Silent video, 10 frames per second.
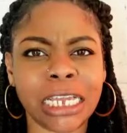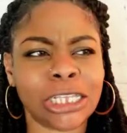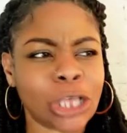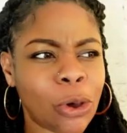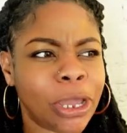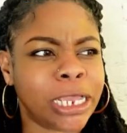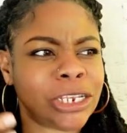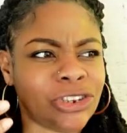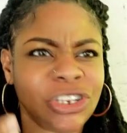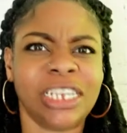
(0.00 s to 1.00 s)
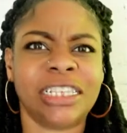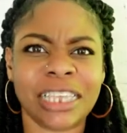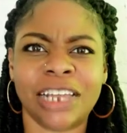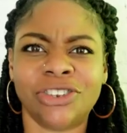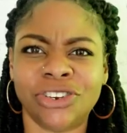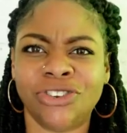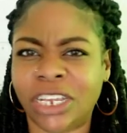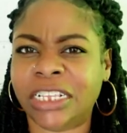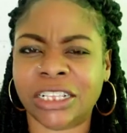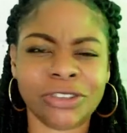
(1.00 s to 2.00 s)
So she's touching
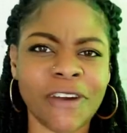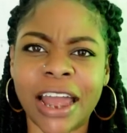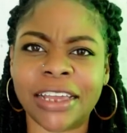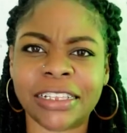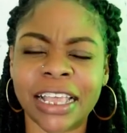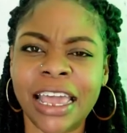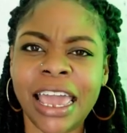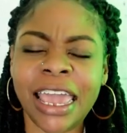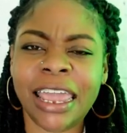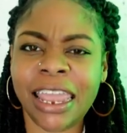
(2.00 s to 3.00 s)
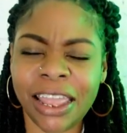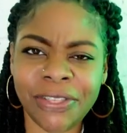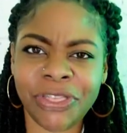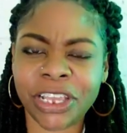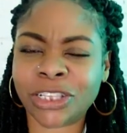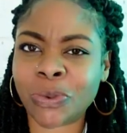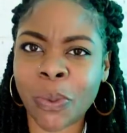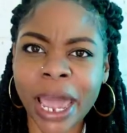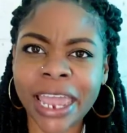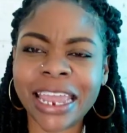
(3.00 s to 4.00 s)
Jesus Christ in this
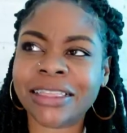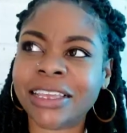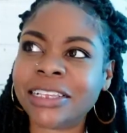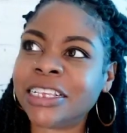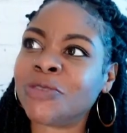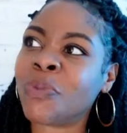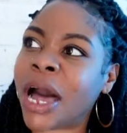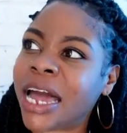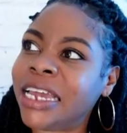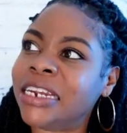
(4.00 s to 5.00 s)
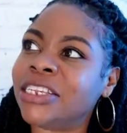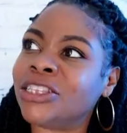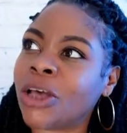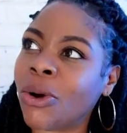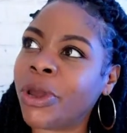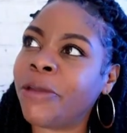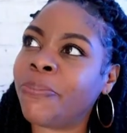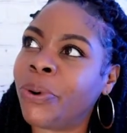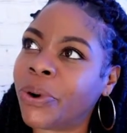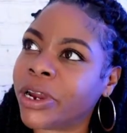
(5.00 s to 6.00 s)
way. And this is why it is so
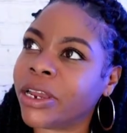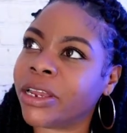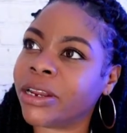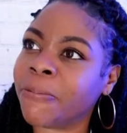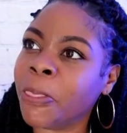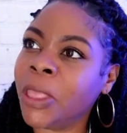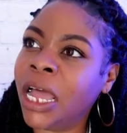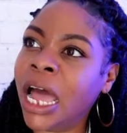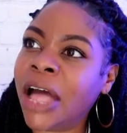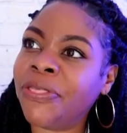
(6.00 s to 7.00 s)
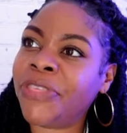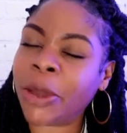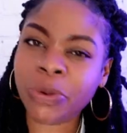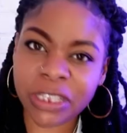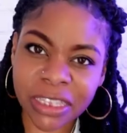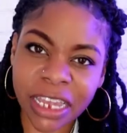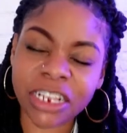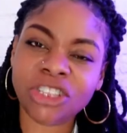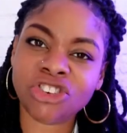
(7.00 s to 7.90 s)
important that we study to